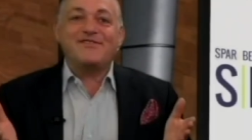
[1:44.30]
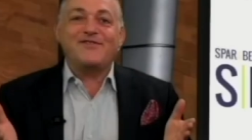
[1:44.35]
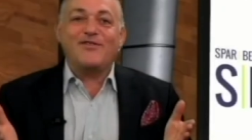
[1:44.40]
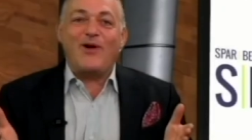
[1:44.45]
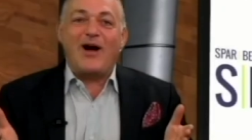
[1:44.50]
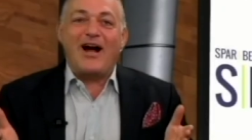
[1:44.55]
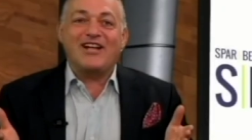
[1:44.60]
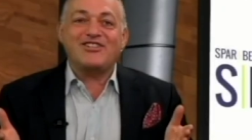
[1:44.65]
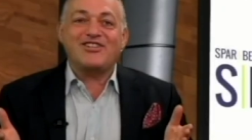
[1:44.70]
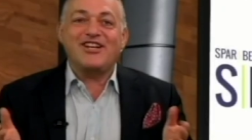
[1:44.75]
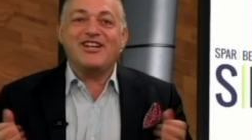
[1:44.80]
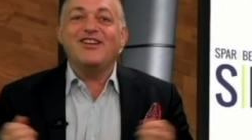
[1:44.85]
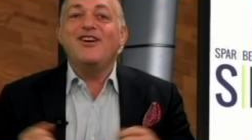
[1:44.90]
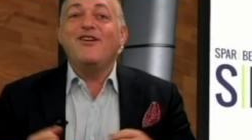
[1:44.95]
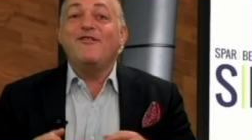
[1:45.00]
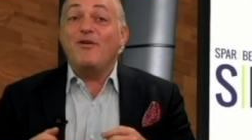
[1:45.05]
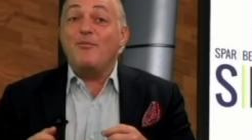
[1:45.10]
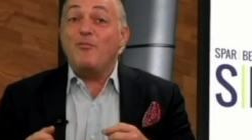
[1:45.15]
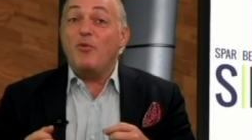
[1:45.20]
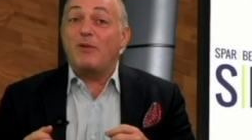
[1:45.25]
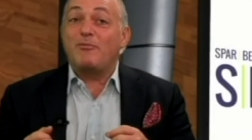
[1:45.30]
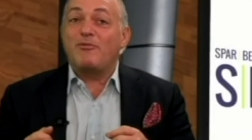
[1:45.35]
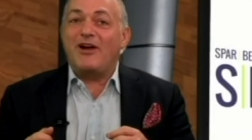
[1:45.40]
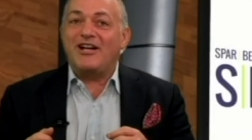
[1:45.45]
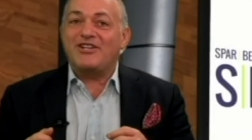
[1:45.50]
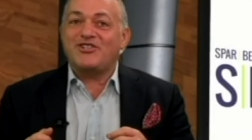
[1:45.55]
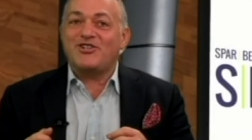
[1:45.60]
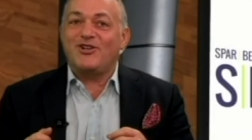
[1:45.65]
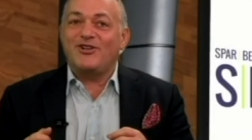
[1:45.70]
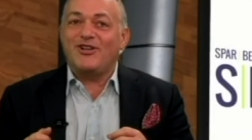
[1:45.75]
for watching. For more
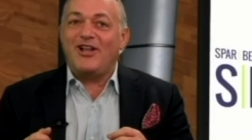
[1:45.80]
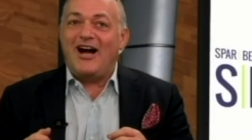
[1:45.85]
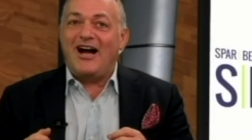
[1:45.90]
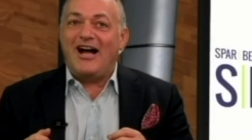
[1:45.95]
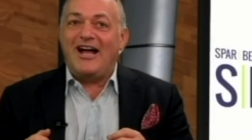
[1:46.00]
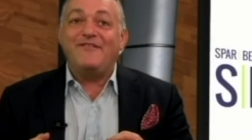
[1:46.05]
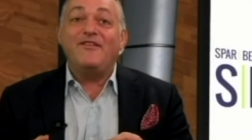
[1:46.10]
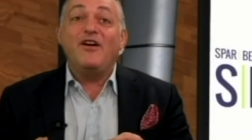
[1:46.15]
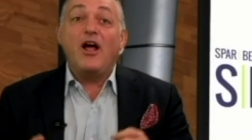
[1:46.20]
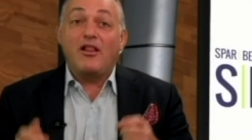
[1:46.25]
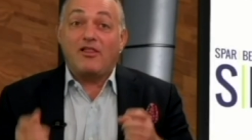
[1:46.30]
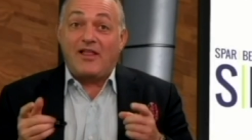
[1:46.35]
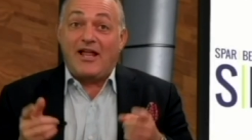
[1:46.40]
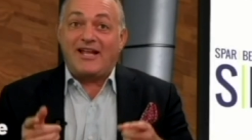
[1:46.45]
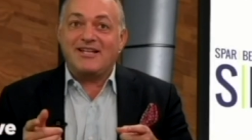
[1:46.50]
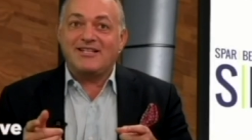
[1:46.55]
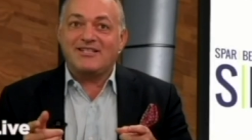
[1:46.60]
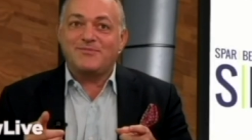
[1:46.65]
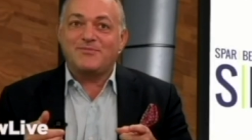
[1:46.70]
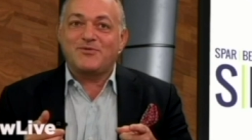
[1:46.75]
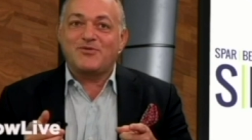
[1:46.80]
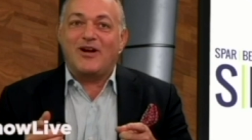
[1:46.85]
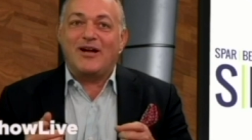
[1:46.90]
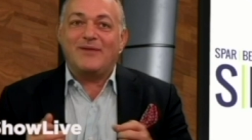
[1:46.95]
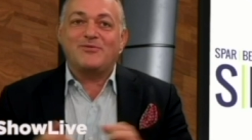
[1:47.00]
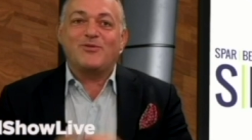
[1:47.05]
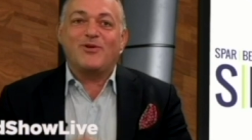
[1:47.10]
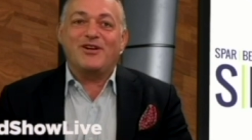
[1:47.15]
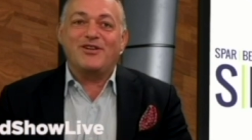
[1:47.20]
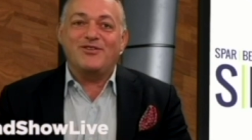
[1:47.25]
Brad Show Live, like and
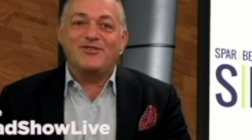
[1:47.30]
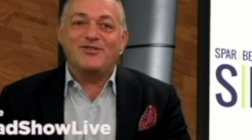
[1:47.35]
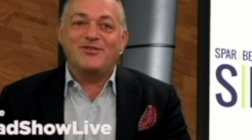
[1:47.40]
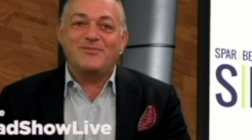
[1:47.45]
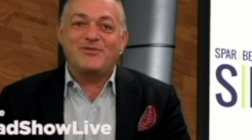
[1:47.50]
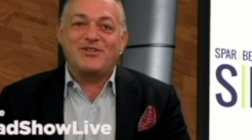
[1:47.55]
subscribe to our YouTube